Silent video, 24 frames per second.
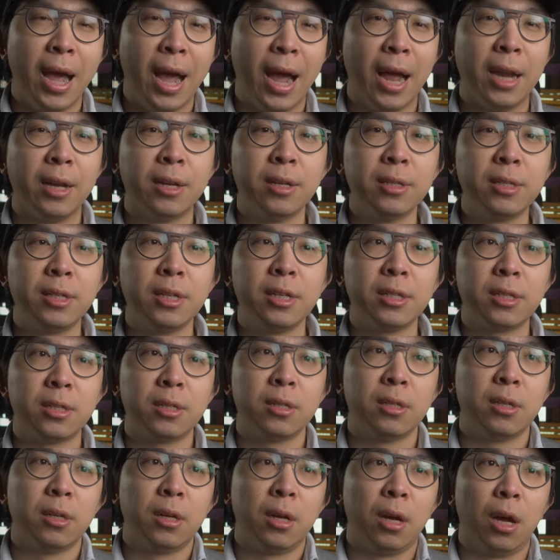And this is
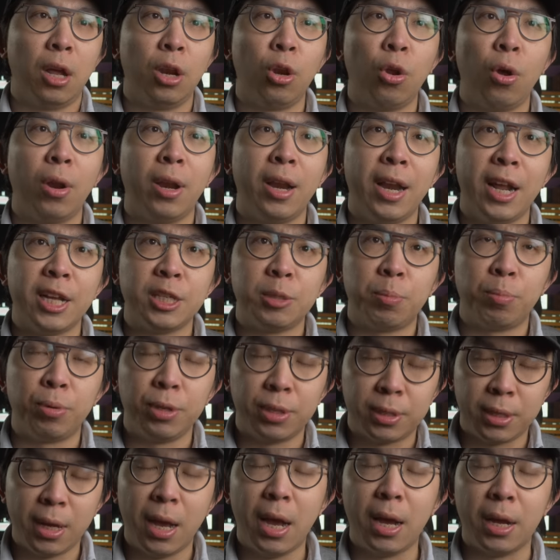a lot less
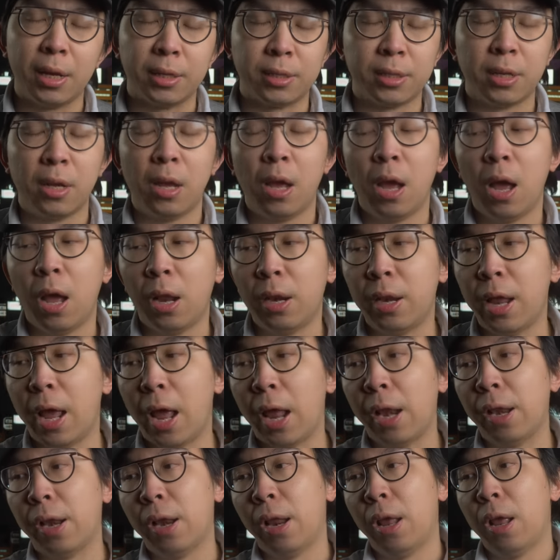precise
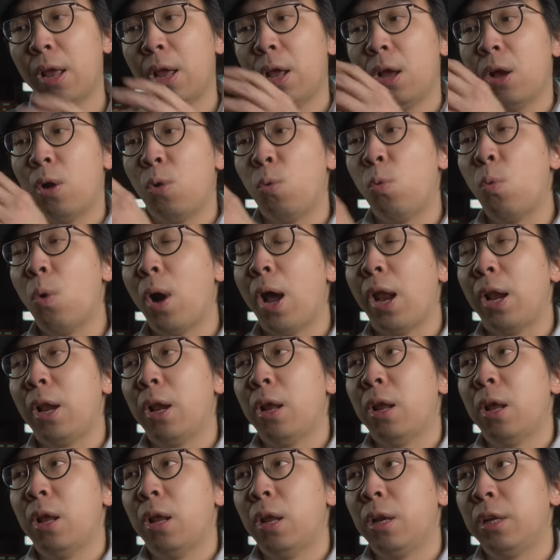than what
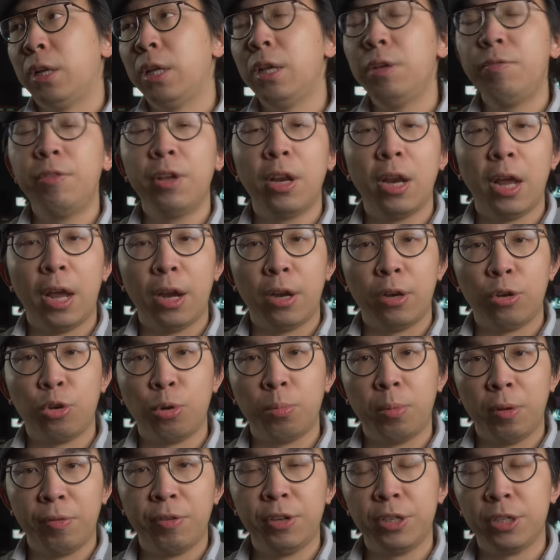TV-LED
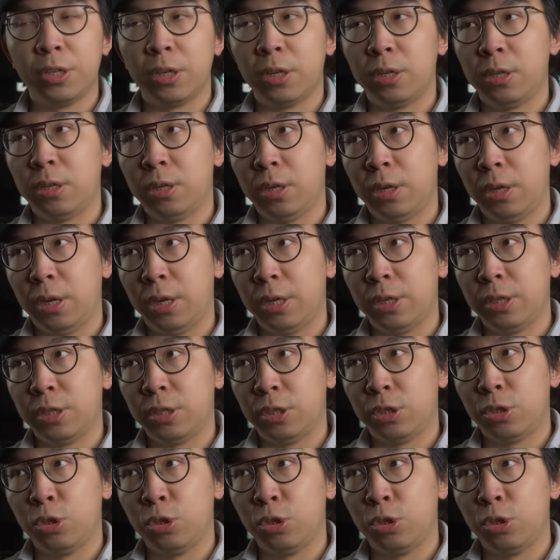Dolby Vision is